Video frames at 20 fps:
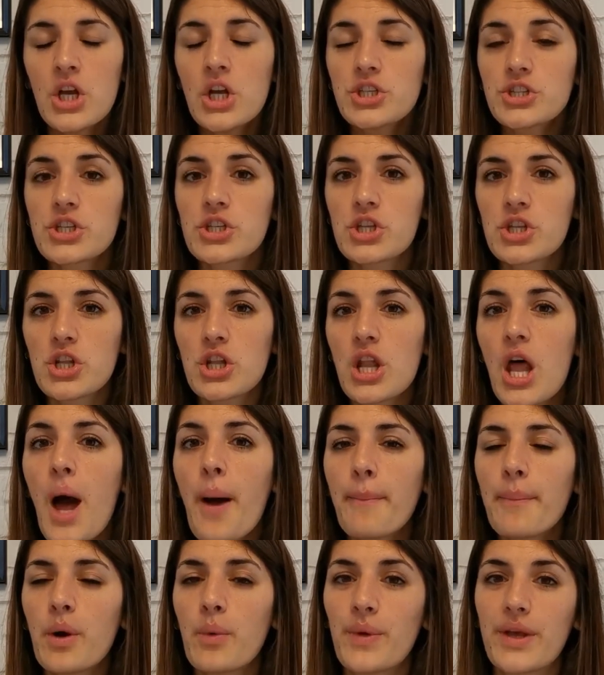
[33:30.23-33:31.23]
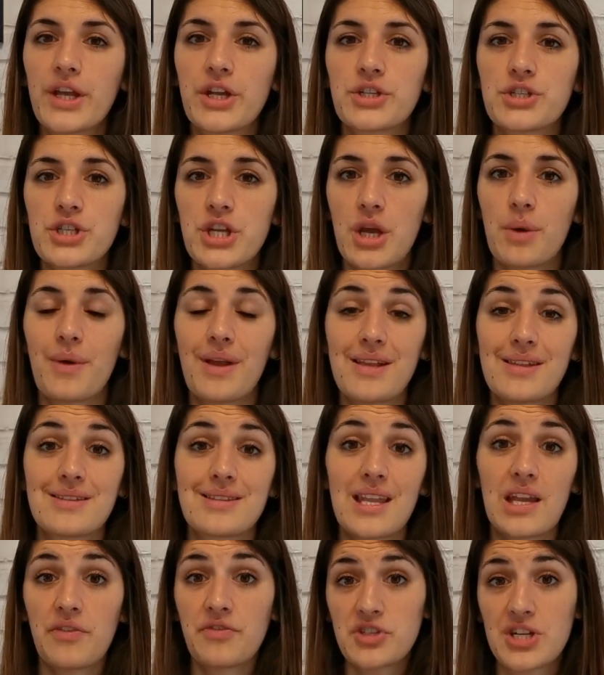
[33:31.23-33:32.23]
So there's a lot more we can do
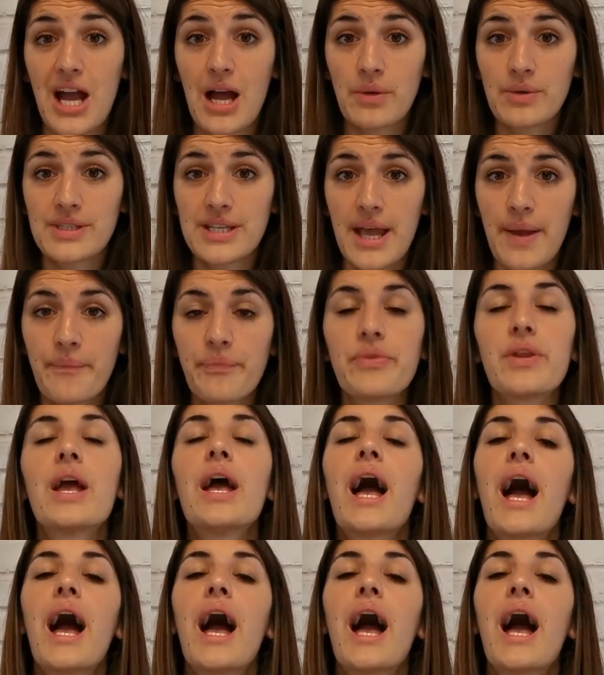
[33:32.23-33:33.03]
instead of shouting.